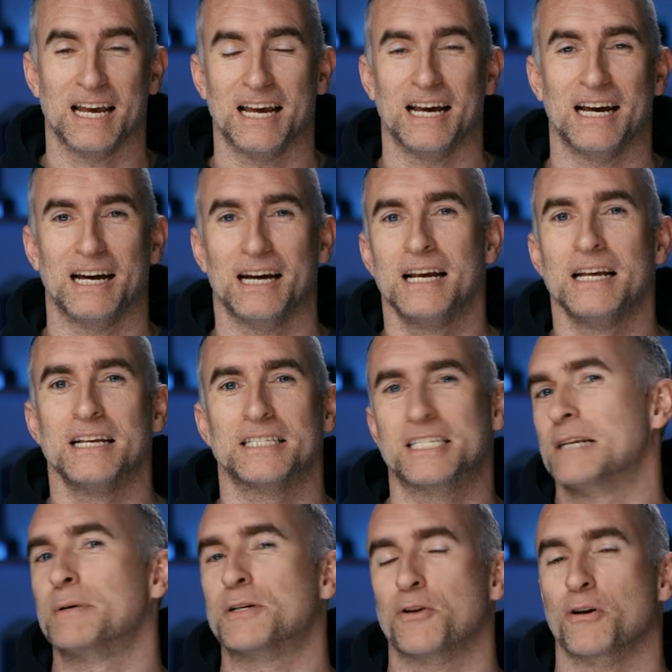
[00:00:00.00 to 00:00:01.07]

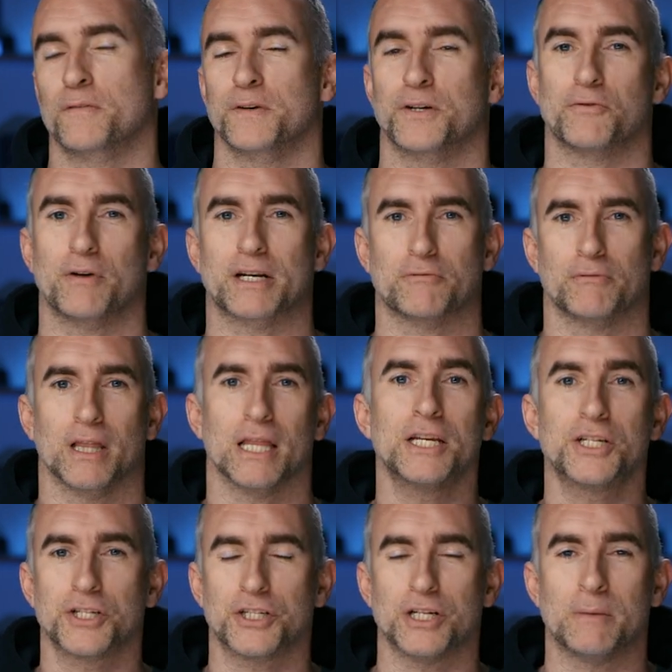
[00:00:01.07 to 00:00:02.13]
cinematographer-director
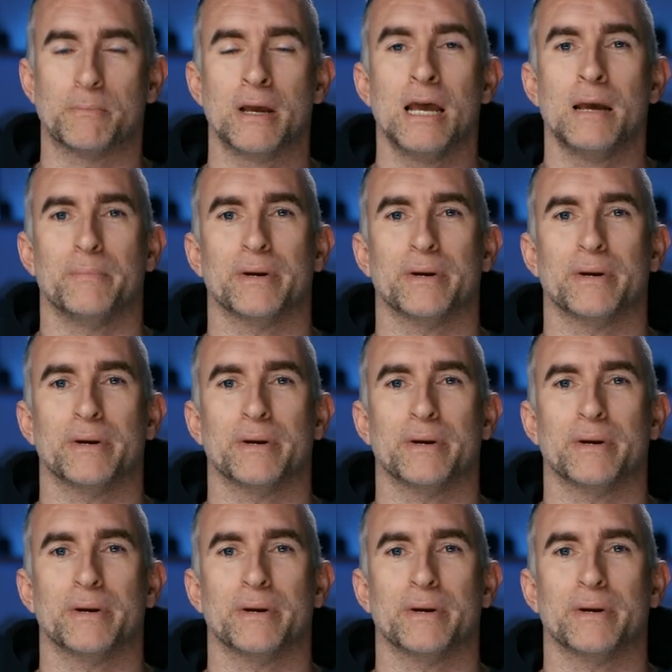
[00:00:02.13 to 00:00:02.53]
relationship,